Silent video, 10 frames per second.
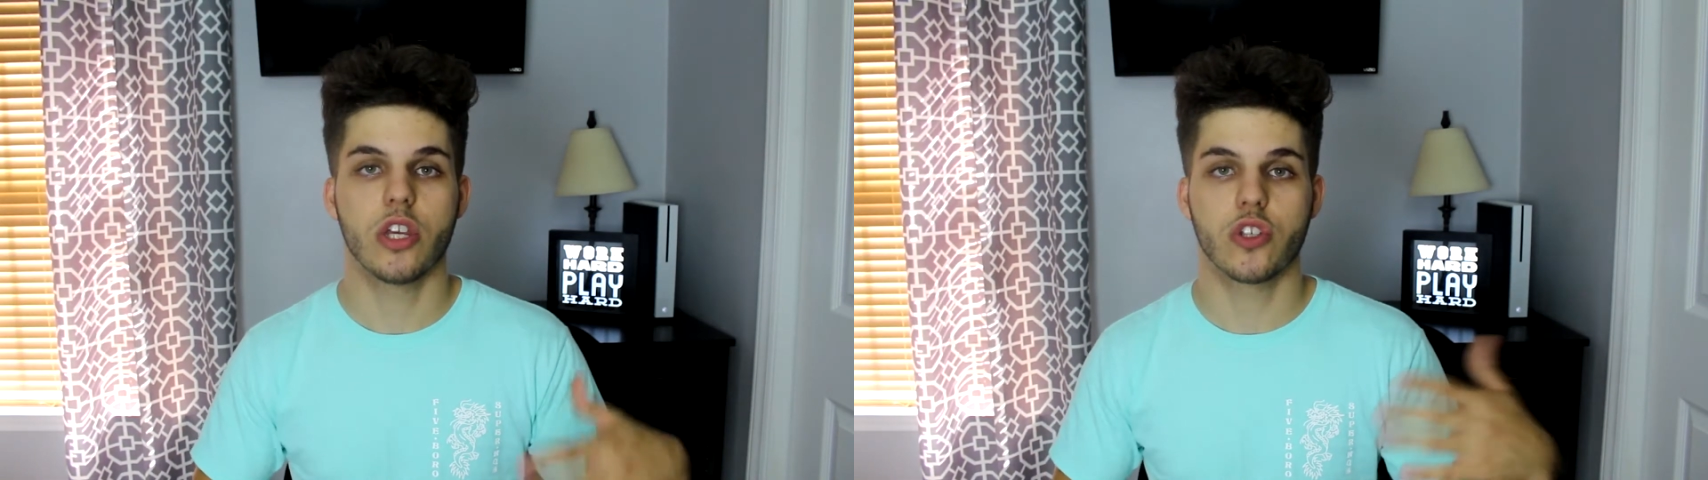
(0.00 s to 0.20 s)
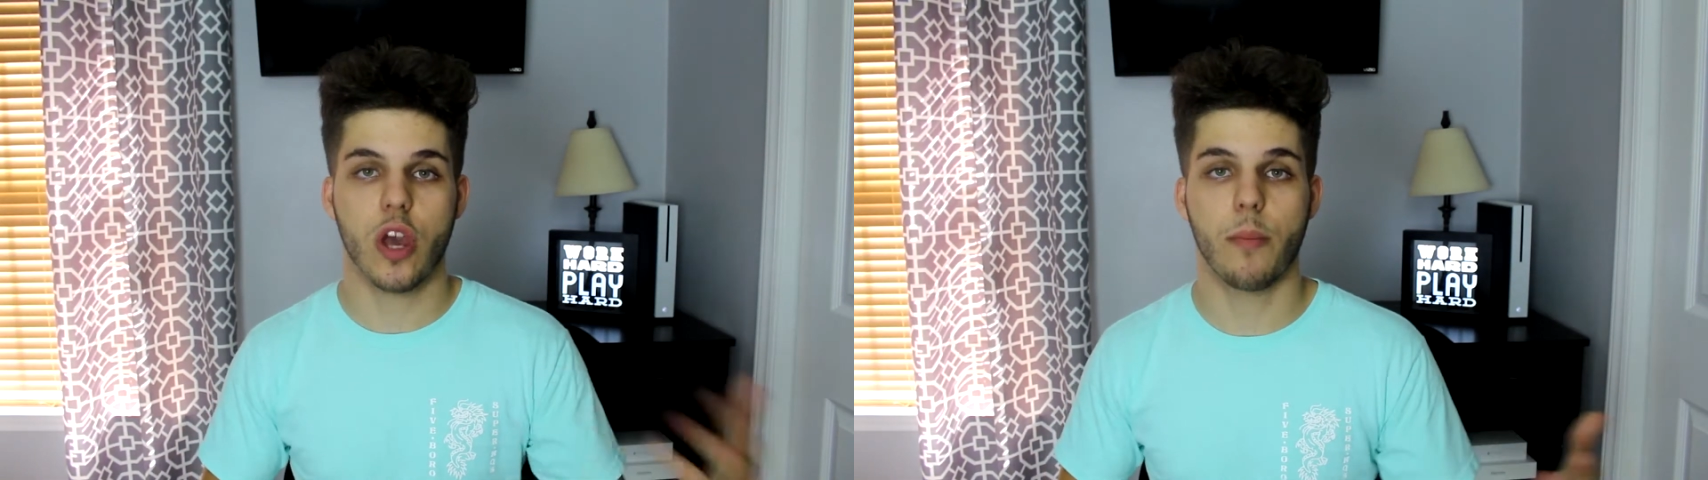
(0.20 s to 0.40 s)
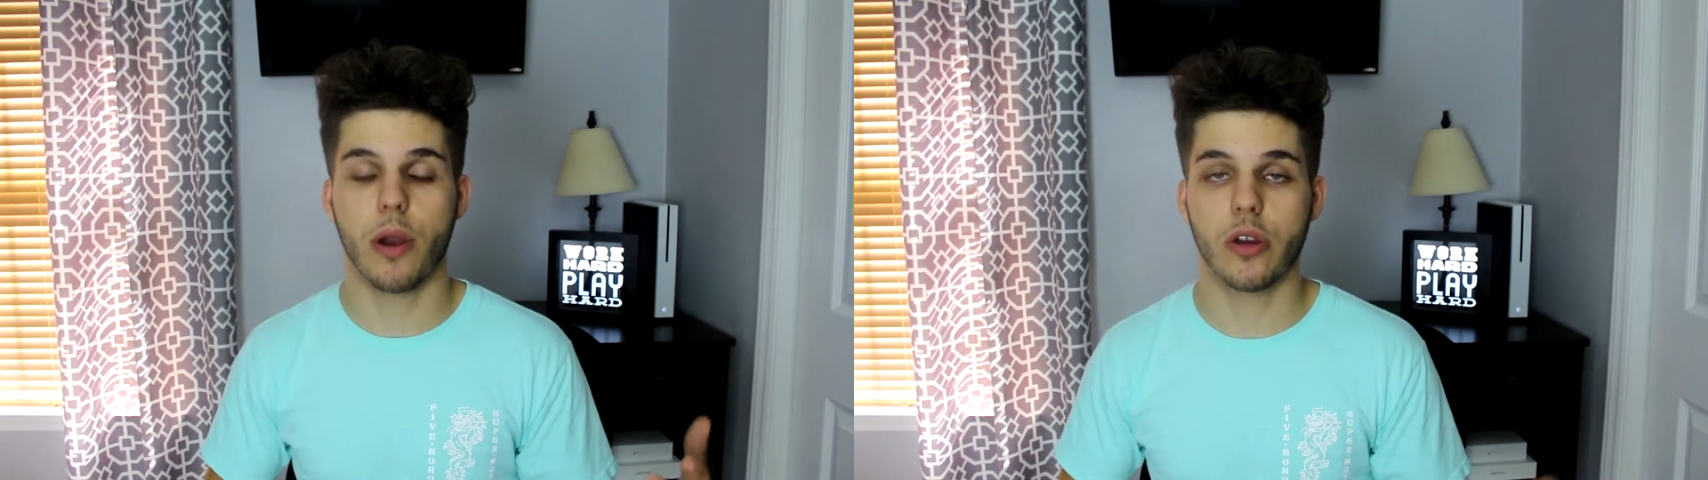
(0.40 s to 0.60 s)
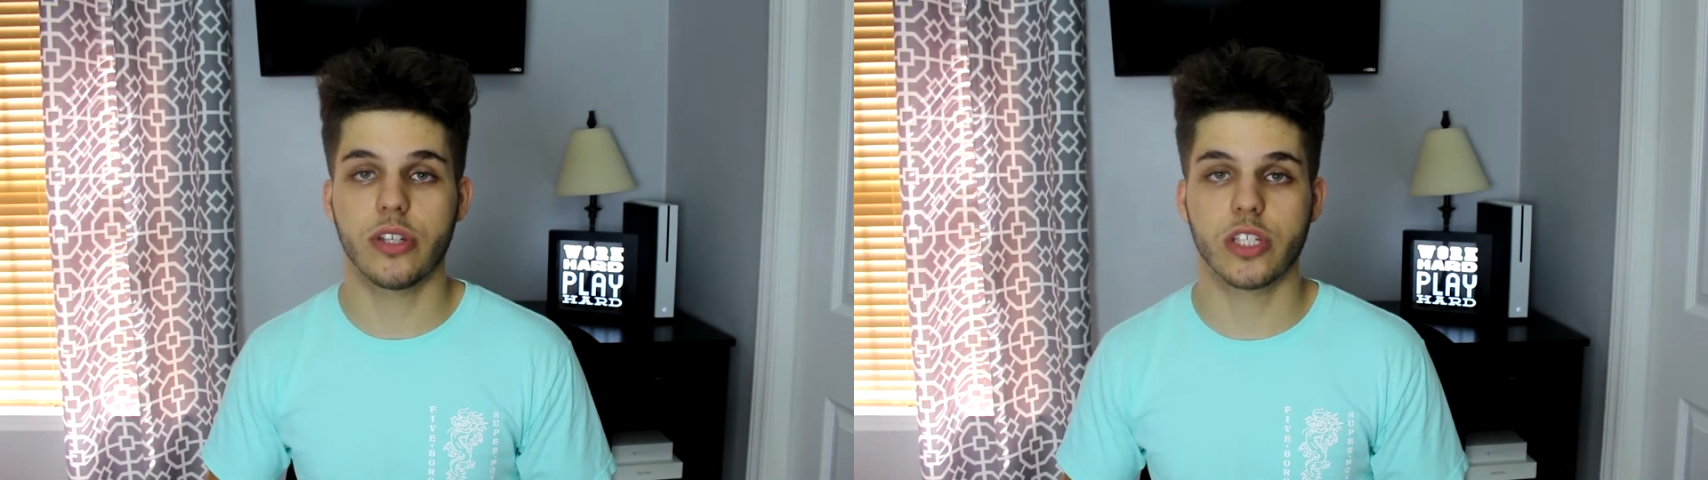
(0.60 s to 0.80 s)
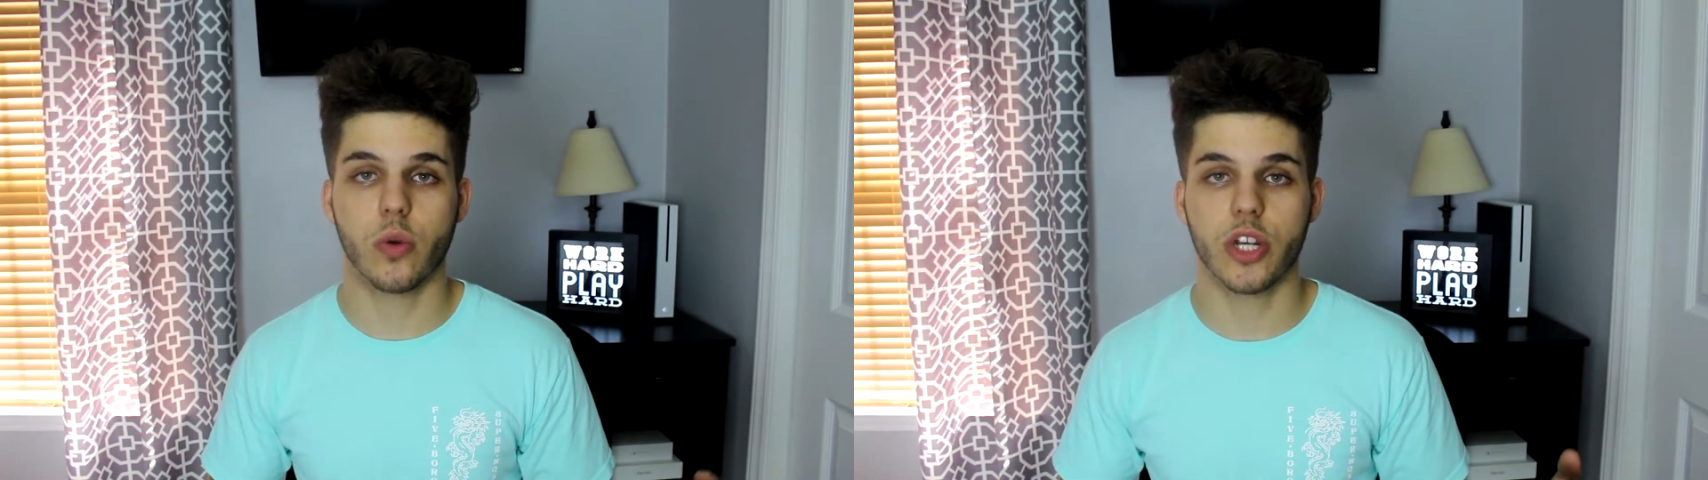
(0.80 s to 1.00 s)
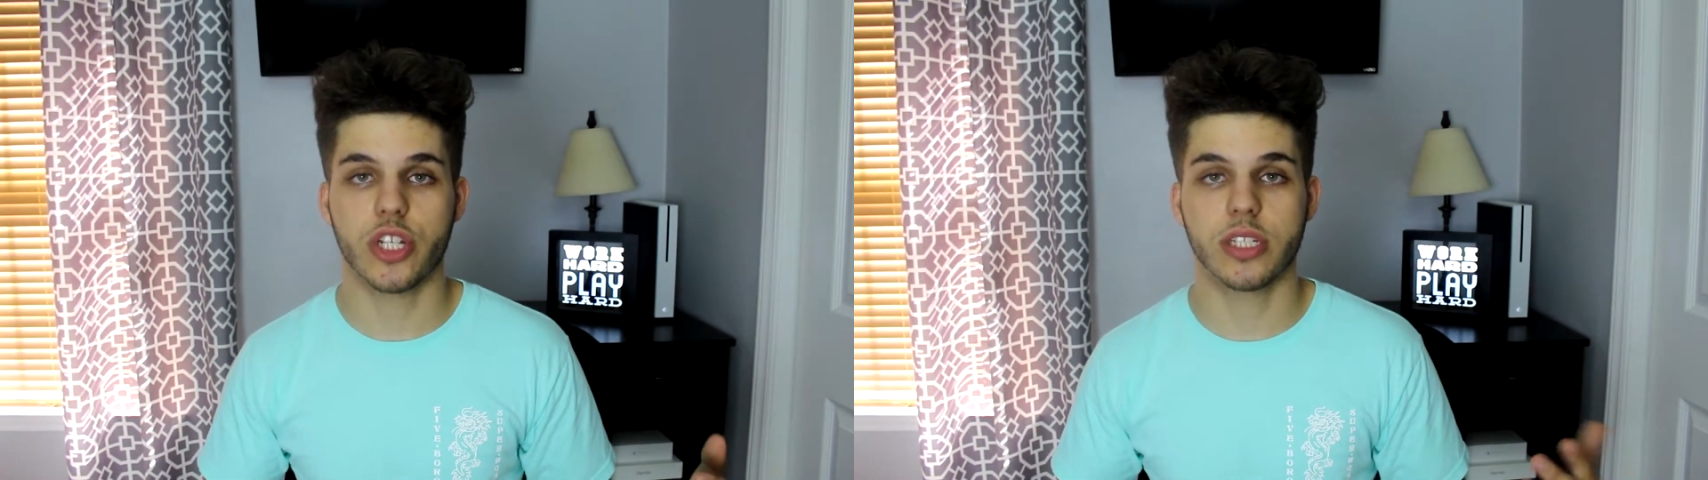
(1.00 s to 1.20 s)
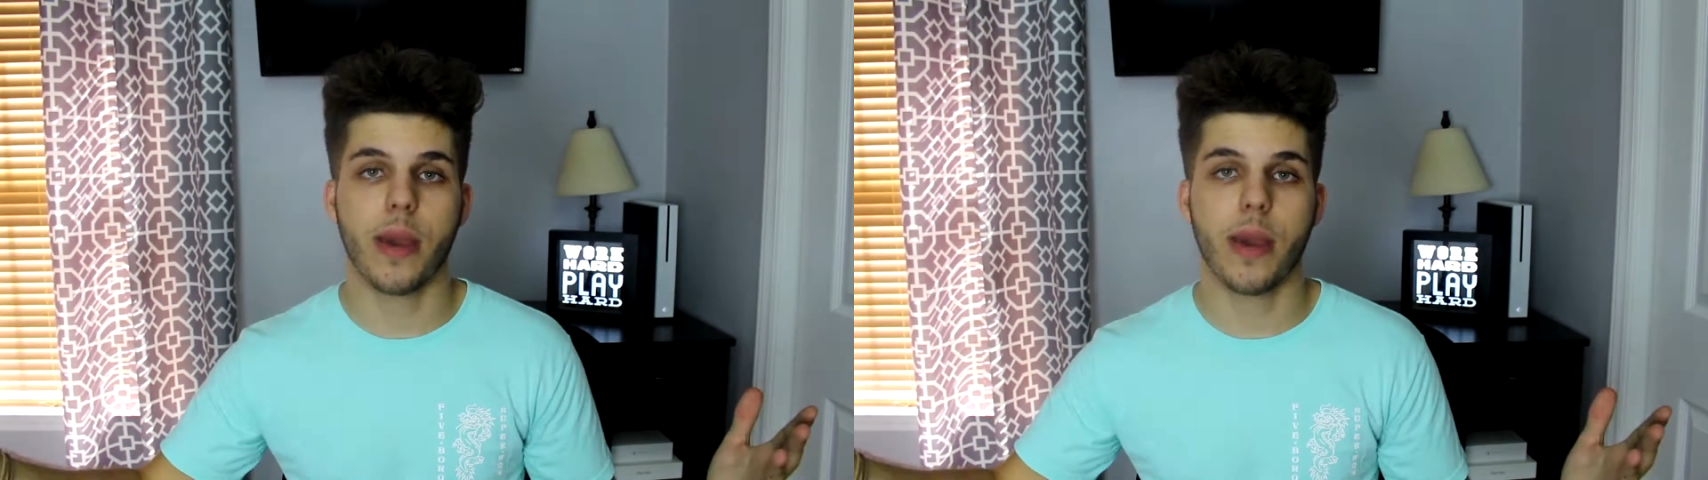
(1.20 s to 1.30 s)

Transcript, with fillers: so I borrowed his questions.